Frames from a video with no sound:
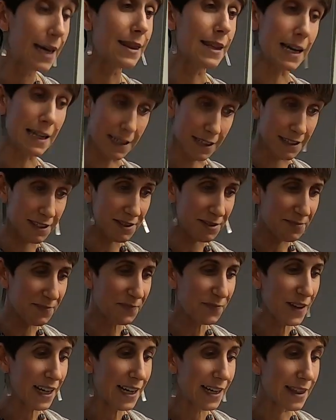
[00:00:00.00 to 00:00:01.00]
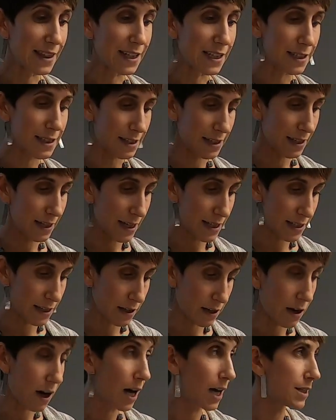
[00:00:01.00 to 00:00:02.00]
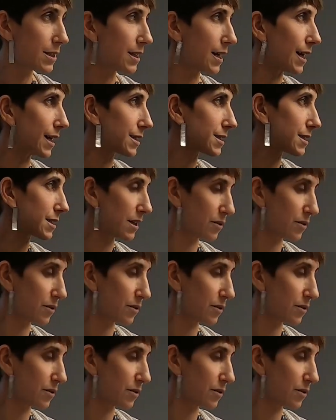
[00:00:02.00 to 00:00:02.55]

That is, this is the context